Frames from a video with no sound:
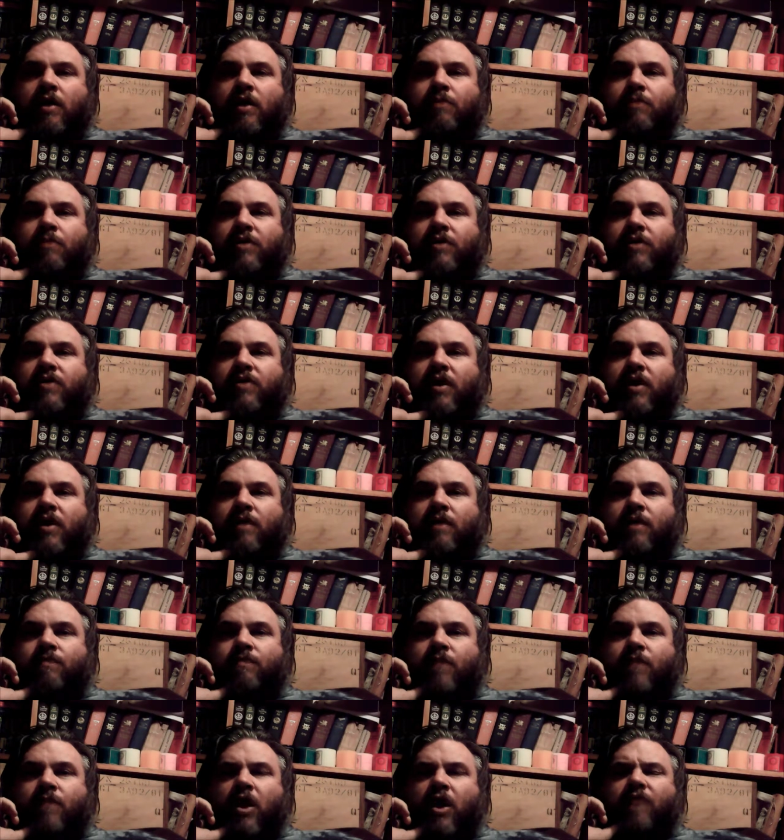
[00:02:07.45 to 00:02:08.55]
but um,
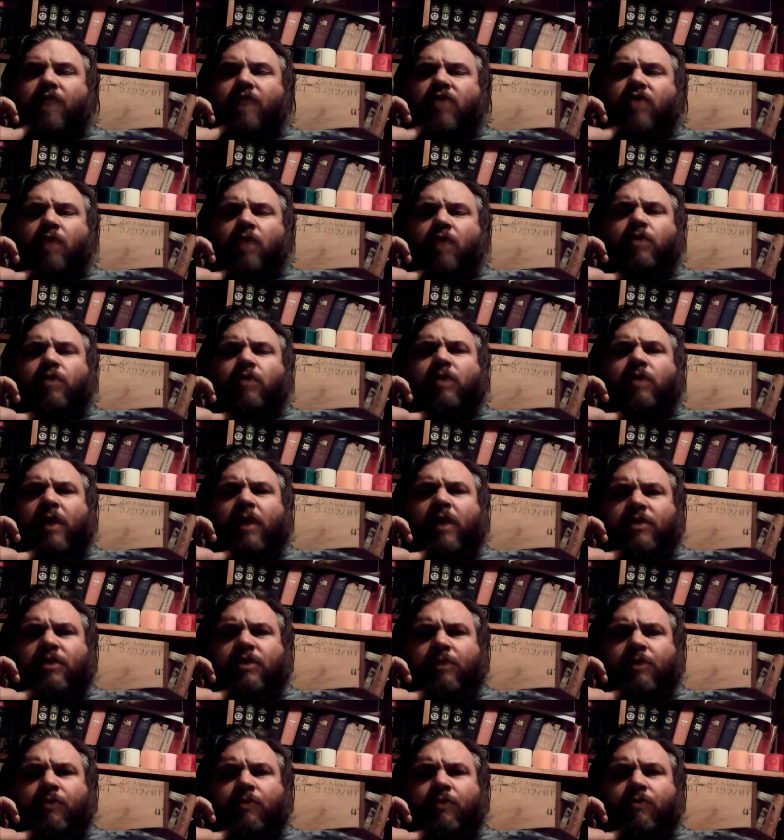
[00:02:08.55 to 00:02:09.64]
a lot of the time we want to
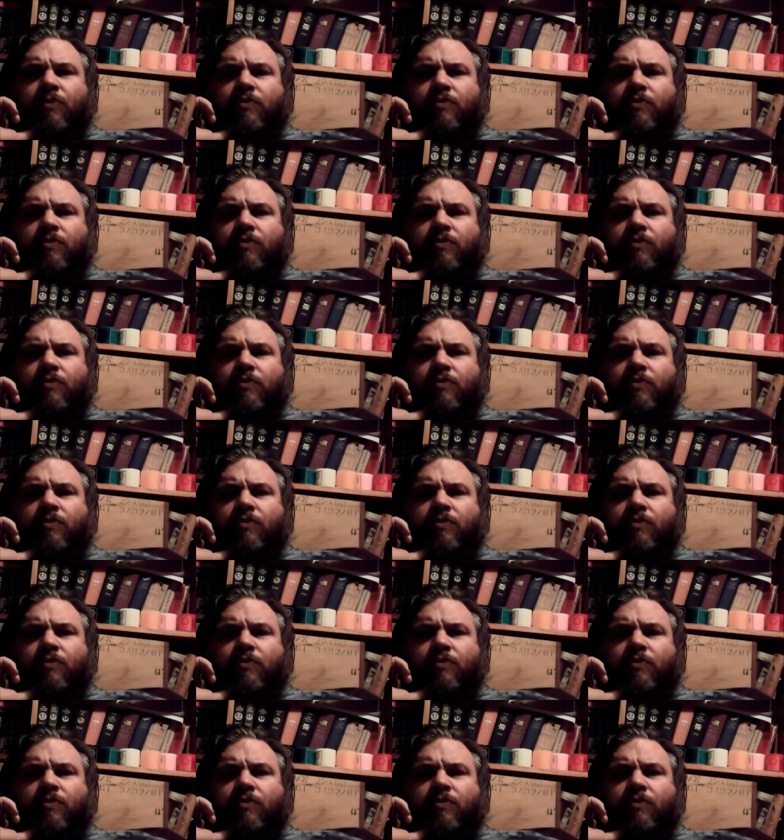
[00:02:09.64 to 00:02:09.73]
be